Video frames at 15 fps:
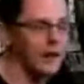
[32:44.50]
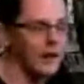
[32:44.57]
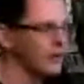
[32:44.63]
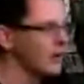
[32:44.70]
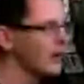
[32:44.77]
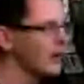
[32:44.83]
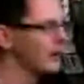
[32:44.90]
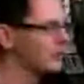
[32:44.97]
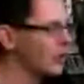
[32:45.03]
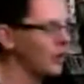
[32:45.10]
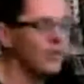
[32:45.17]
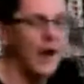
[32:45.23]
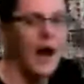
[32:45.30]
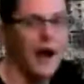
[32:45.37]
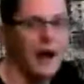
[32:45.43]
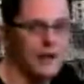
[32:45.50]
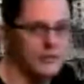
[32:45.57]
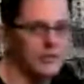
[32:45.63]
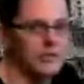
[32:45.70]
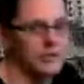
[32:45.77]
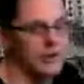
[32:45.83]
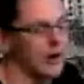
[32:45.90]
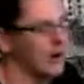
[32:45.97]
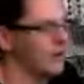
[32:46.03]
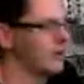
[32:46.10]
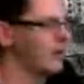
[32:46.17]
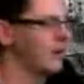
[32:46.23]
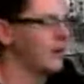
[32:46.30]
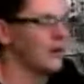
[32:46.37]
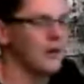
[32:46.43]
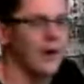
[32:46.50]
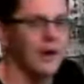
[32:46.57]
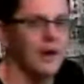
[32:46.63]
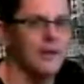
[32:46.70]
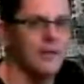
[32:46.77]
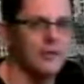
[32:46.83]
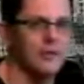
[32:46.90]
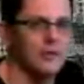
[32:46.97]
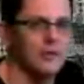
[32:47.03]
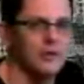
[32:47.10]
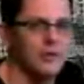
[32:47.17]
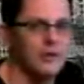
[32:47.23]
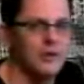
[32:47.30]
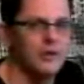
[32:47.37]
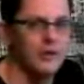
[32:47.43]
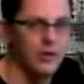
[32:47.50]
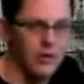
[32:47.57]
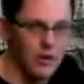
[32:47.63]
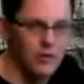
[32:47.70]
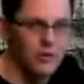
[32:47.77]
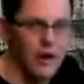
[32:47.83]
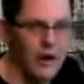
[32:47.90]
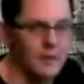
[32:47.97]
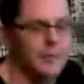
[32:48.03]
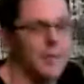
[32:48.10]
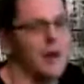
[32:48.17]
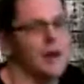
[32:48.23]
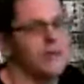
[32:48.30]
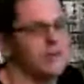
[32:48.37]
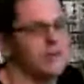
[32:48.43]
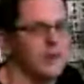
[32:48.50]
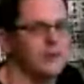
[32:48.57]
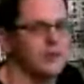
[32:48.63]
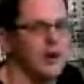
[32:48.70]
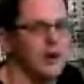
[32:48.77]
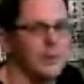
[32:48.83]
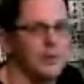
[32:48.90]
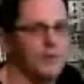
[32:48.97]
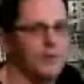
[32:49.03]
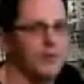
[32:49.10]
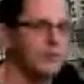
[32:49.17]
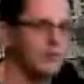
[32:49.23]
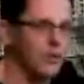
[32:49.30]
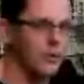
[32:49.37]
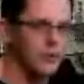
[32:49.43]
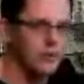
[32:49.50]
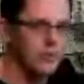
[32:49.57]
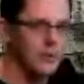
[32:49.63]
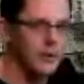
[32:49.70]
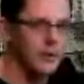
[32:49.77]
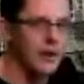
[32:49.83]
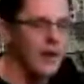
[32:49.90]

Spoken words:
it's called the Ossitron, okay? And this is your rack module that's coming from Soulsby.